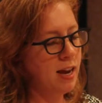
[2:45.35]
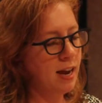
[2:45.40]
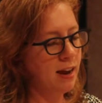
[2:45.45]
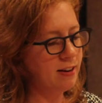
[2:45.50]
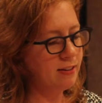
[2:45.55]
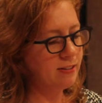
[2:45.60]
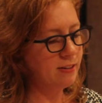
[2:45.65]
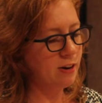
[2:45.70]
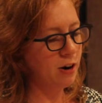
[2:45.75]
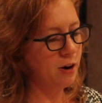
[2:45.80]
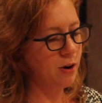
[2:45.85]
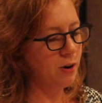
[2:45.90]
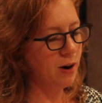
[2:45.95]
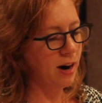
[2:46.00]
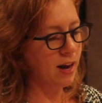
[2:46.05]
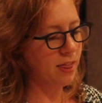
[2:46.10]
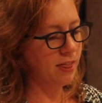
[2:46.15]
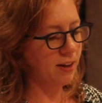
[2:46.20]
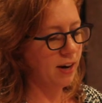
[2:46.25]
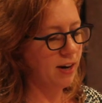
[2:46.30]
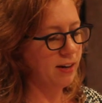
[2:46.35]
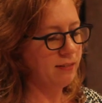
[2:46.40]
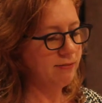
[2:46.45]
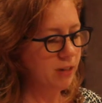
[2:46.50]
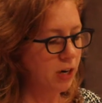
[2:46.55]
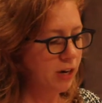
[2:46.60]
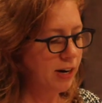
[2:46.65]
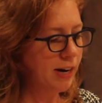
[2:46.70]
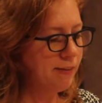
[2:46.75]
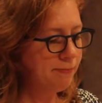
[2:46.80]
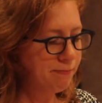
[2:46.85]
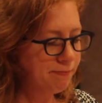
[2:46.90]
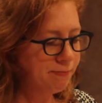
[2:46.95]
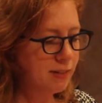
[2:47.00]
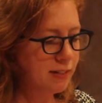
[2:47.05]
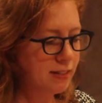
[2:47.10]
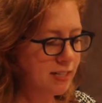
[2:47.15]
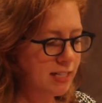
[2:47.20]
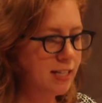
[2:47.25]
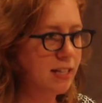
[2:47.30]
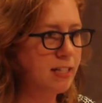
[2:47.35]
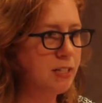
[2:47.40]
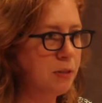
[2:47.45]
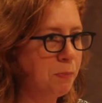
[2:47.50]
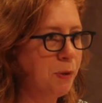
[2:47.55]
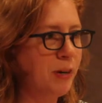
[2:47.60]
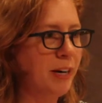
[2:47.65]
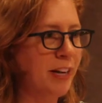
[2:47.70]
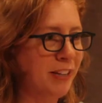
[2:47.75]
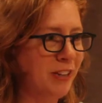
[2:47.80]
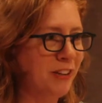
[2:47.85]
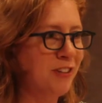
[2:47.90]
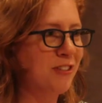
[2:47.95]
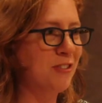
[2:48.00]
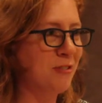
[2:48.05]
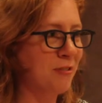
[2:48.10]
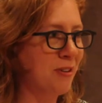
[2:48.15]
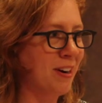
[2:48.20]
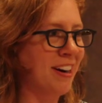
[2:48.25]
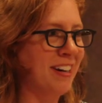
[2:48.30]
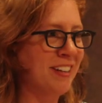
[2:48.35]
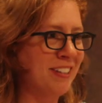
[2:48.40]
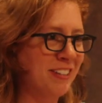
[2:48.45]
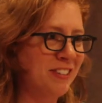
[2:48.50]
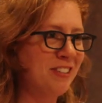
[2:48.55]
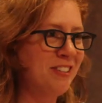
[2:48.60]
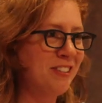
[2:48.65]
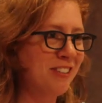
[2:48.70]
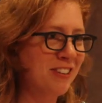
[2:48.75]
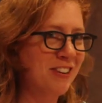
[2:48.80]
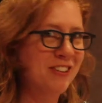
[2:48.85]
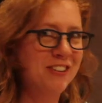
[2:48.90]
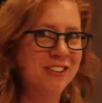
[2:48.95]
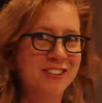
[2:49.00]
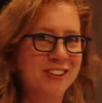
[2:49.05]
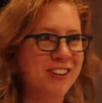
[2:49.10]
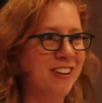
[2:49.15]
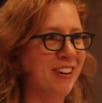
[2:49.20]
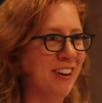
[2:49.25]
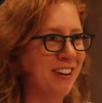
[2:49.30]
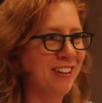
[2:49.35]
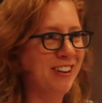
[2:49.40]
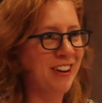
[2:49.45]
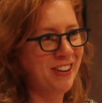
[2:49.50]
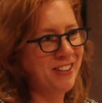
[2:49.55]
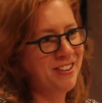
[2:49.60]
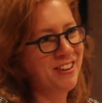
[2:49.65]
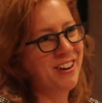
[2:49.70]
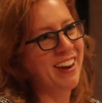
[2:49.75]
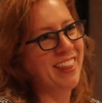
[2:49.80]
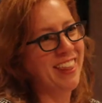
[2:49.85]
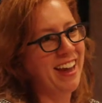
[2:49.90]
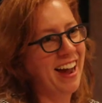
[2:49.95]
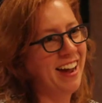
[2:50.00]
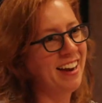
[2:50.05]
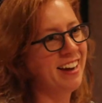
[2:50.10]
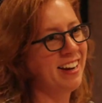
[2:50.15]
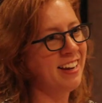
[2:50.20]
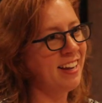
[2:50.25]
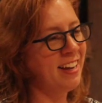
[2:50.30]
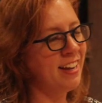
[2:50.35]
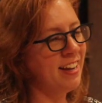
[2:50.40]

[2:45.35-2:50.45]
And so I thought, okay, that's pretty close to what I do, so sure, I'll try that.